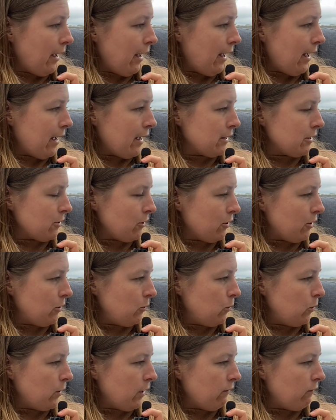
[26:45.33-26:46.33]
And I
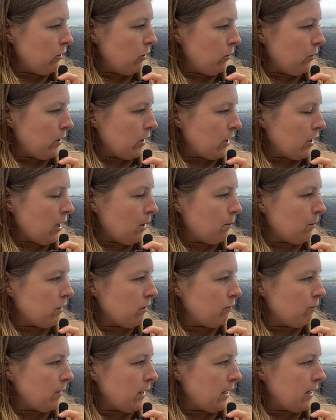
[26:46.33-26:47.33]
will give you a couple
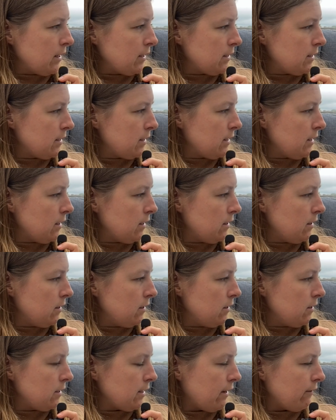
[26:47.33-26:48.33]
of minutes
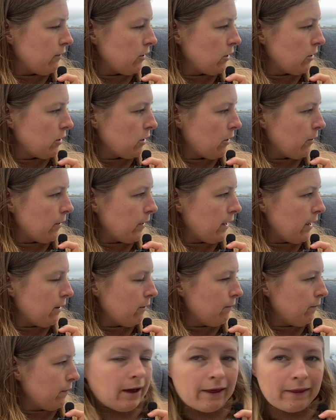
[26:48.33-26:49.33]
to have a good go at that,
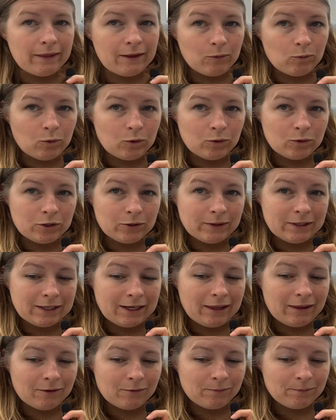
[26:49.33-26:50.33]
and then we'll do it together.